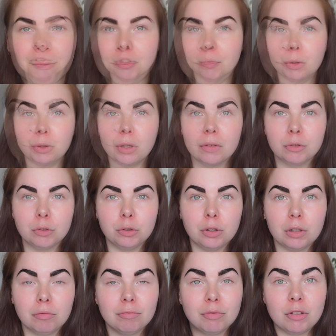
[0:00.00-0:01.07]
So what you have to do
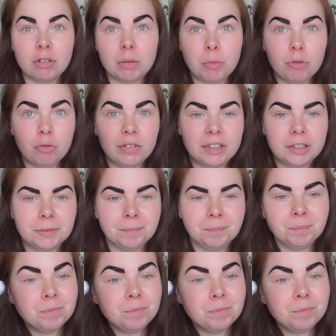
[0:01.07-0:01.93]
then, remove it.